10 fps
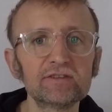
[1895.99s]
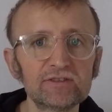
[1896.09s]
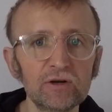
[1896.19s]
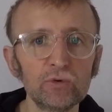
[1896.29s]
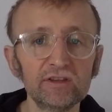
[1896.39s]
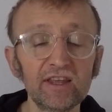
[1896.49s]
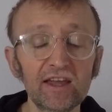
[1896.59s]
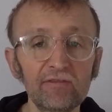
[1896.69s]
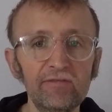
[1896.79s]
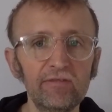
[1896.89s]
So they
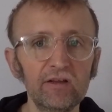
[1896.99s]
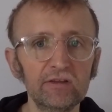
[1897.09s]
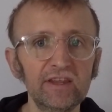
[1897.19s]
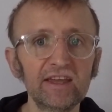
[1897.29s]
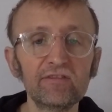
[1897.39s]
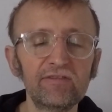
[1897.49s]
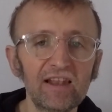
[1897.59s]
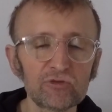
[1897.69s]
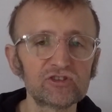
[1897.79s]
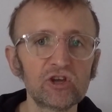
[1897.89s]
have
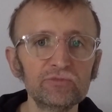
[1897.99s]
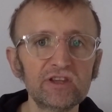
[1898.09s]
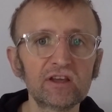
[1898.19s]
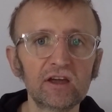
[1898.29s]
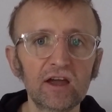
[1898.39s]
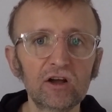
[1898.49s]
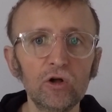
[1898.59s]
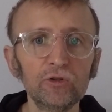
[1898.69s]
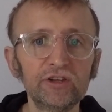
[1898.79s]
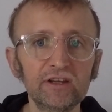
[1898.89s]
launched something
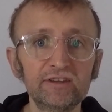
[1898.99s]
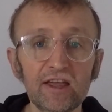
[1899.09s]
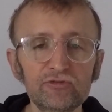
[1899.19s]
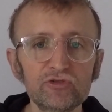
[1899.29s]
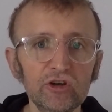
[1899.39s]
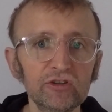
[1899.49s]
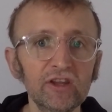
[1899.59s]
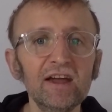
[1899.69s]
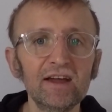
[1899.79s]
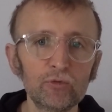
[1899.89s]
called Tetrion,
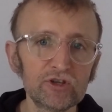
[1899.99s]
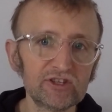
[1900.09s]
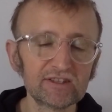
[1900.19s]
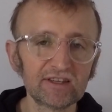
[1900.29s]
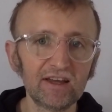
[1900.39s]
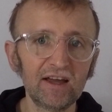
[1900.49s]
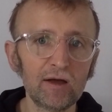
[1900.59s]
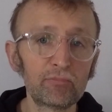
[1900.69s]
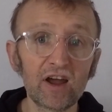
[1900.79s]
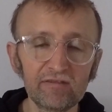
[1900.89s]
which is
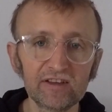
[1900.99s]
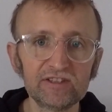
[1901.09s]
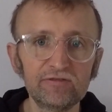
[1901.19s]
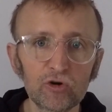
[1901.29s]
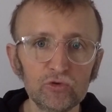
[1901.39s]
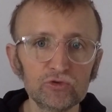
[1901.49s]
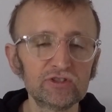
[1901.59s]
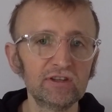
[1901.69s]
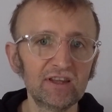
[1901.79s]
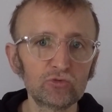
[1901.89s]
a
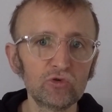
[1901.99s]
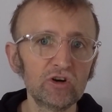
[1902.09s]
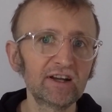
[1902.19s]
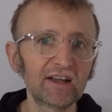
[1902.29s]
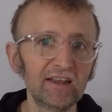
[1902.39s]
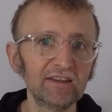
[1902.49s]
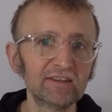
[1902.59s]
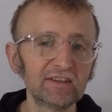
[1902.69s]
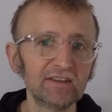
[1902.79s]
privacy-focused network, and